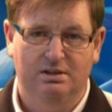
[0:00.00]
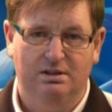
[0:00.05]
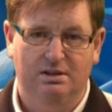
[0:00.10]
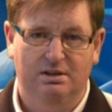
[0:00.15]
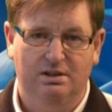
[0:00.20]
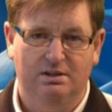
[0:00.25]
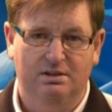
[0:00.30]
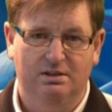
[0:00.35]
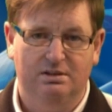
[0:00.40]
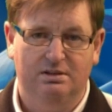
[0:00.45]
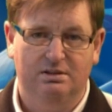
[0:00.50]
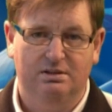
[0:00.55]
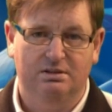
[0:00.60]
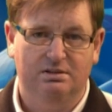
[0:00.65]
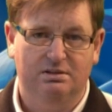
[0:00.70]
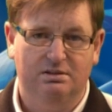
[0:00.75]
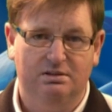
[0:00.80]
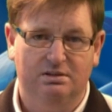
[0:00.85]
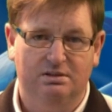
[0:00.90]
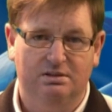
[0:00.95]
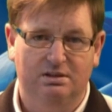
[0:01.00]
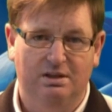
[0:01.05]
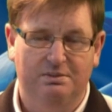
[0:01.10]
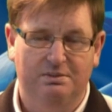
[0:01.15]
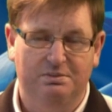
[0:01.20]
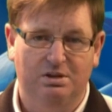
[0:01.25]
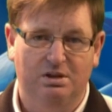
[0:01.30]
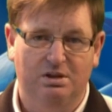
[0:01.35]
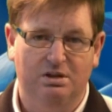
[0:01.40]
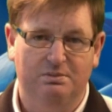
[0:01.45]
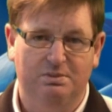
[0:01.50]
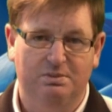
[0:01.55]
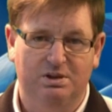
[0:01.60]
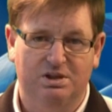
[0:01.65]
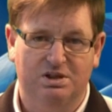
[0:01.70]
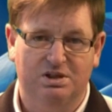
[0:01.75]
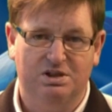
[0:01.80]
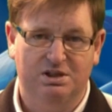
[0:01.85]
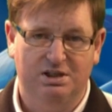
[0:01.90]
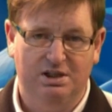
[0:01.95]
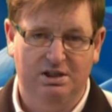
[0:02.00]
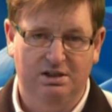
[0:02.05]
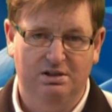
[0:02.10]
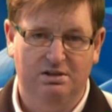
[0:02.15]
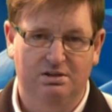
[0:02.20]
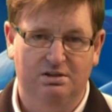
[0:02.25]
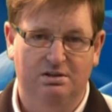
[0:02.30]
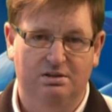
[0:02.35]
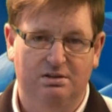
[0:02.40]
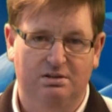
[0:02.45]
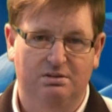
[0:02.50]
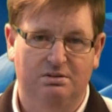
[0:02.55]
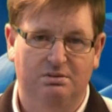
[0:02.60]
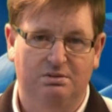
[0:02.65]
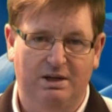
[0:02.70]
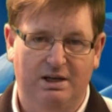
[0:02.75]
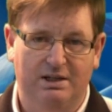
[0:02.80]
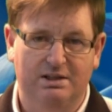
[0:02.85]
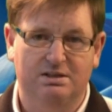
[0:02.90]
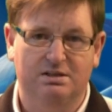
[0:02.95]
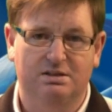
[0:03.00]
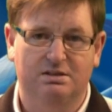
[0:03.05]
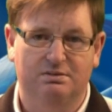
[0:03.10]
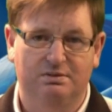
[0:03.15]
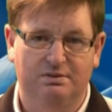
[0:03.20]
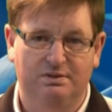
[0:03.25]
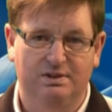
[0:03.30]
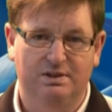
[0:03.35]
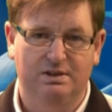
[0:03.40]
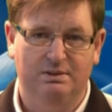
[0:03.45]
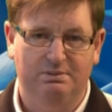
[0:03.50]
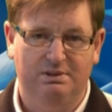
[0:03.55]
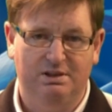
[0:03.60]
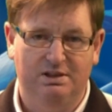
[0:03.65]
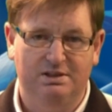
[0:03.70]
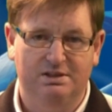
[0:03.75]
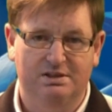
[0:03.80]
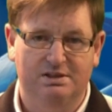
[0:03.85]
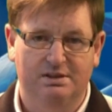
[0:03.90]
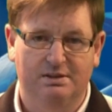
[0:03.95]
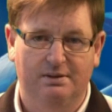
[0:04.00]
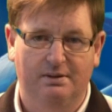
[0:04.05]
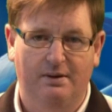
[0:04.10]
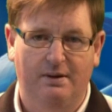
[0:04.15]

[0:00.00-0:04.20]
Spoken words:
And I'm talking about the senior ranks within the police,